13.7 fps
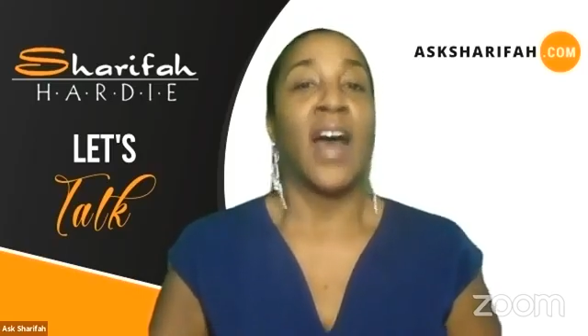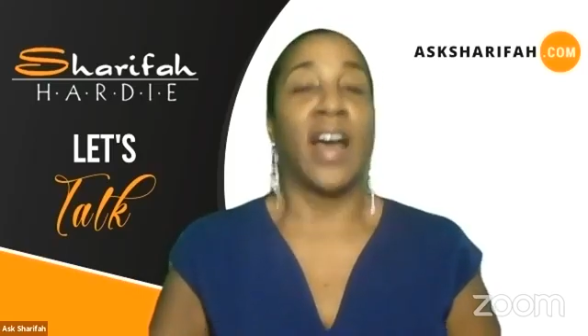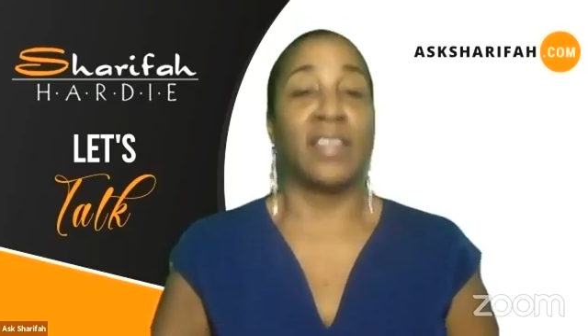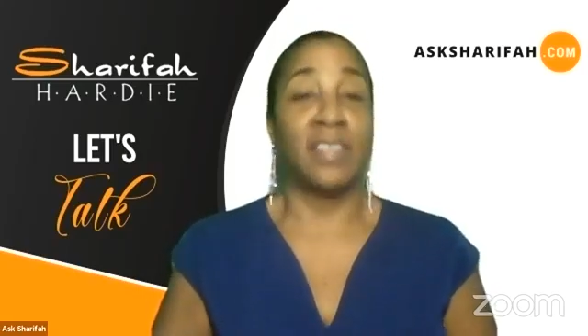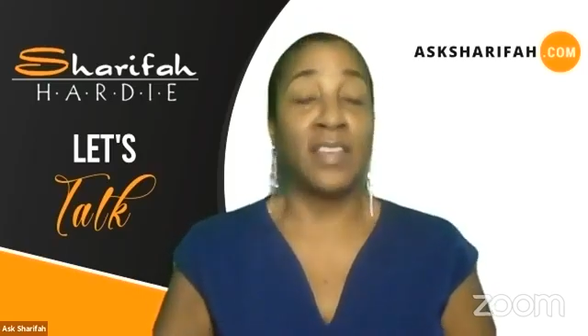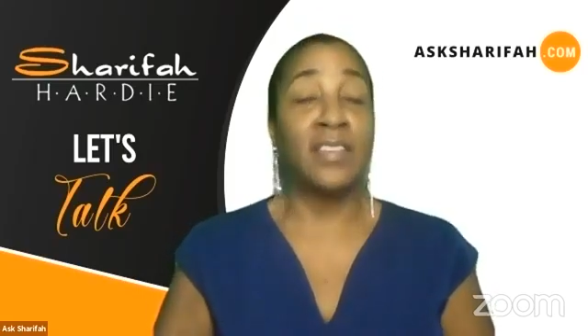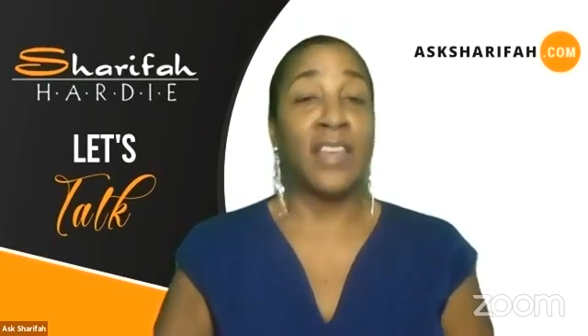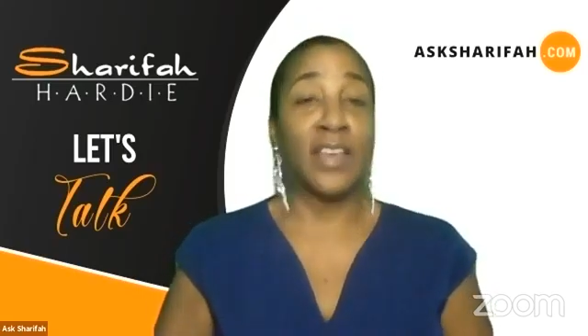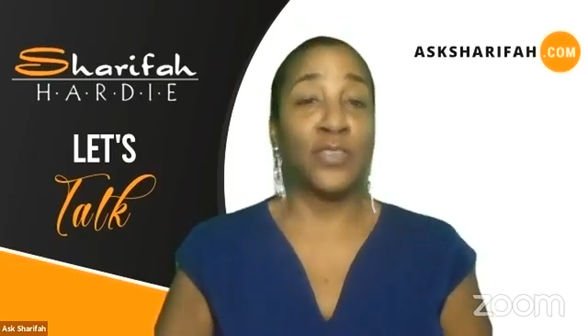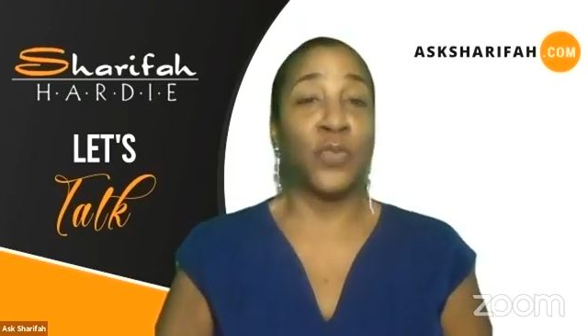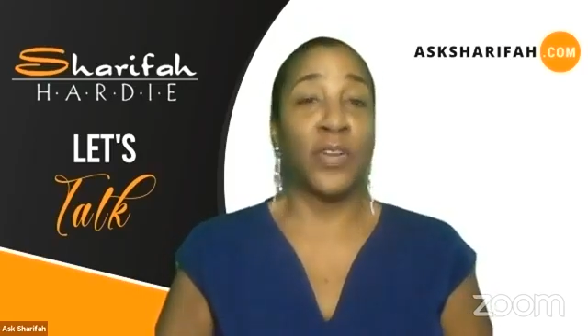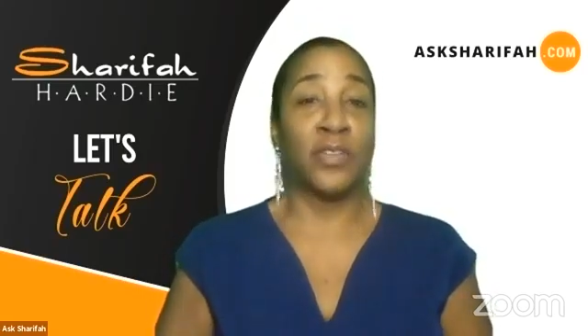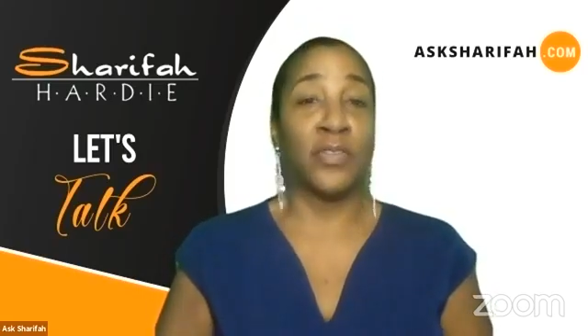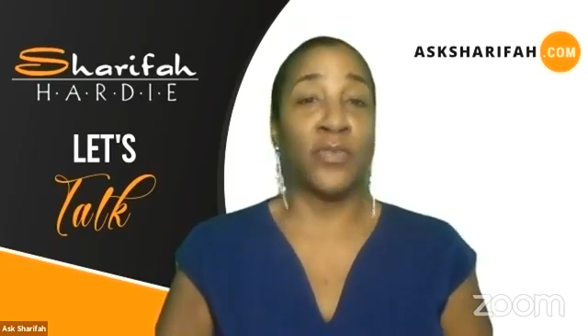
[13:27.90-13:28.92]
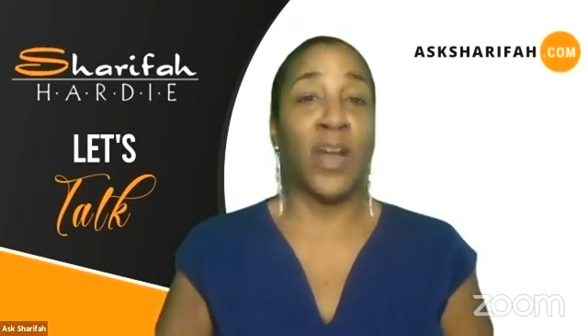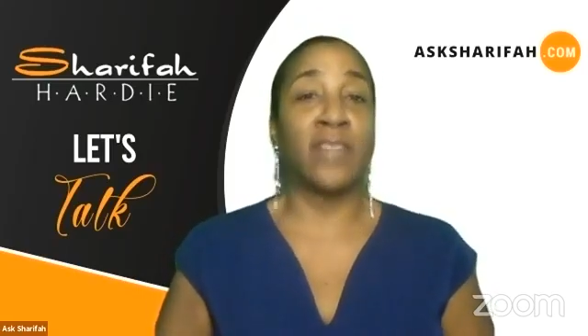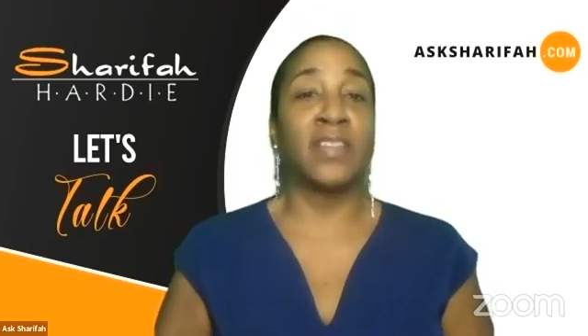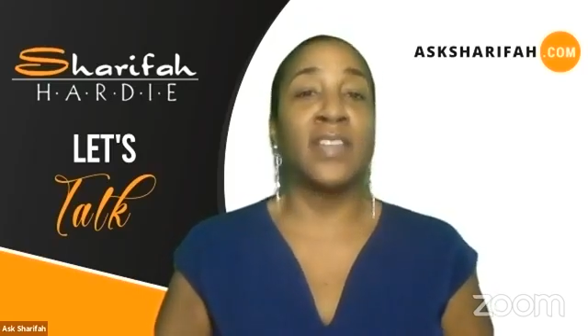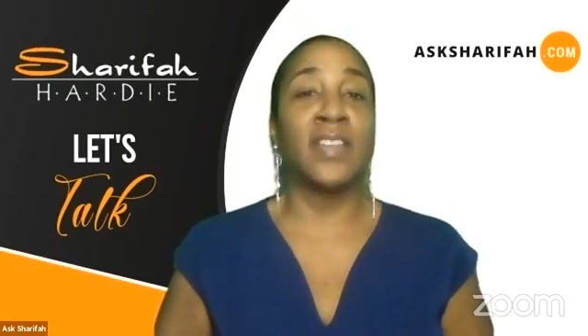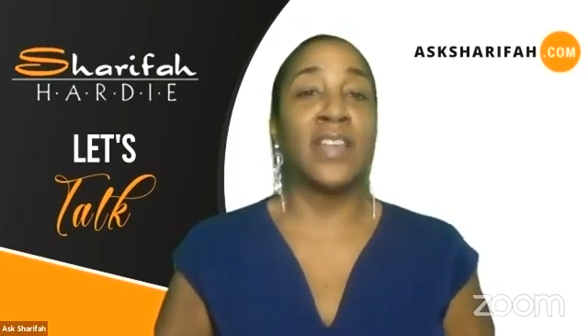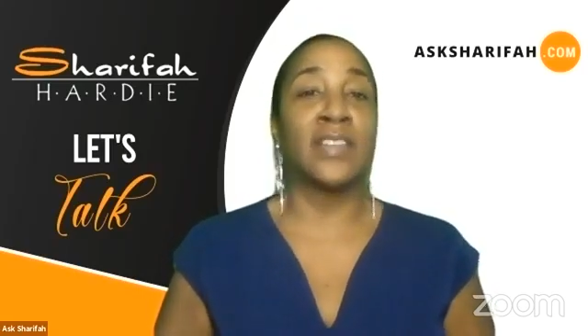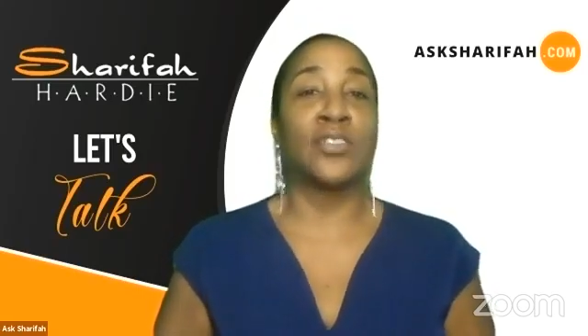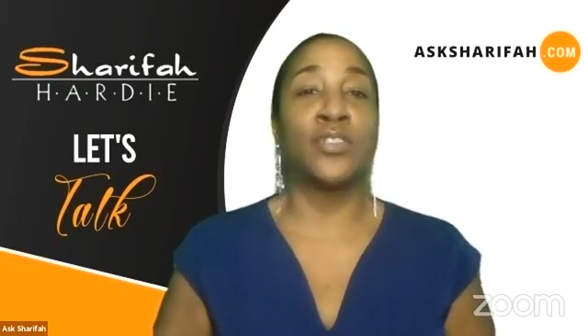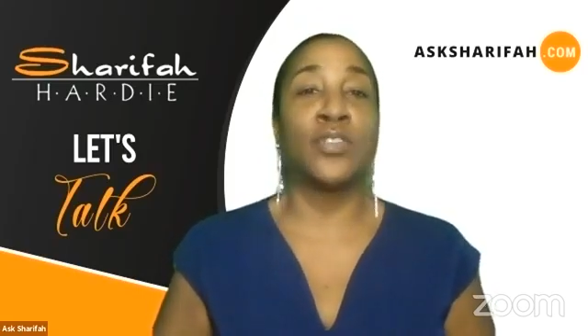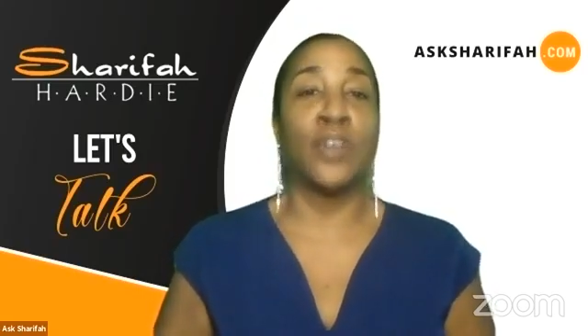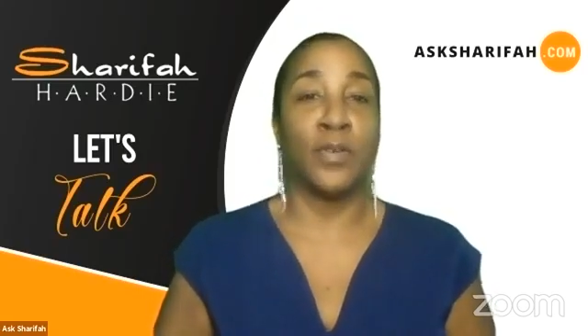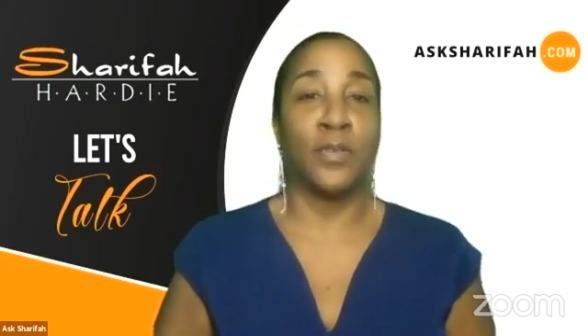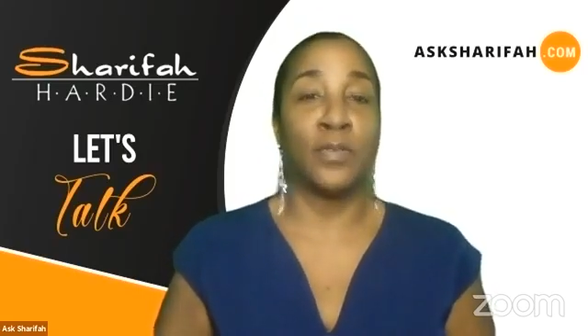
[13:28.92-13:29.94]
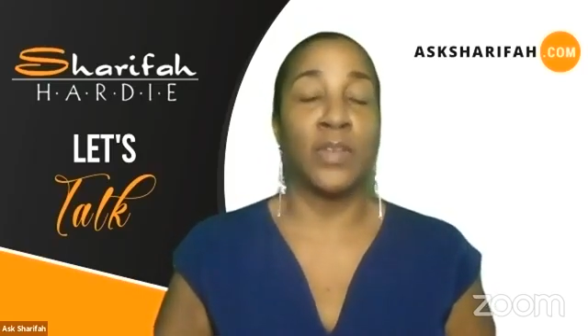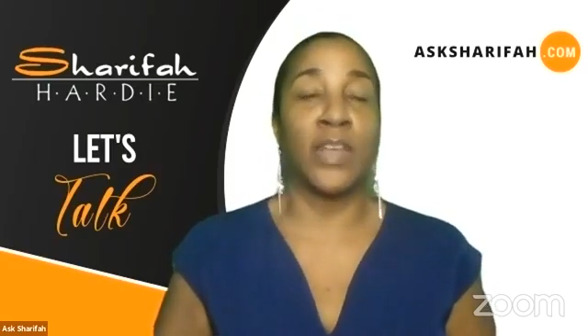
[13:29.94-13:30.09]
I think that's wonderful. I think that's gold,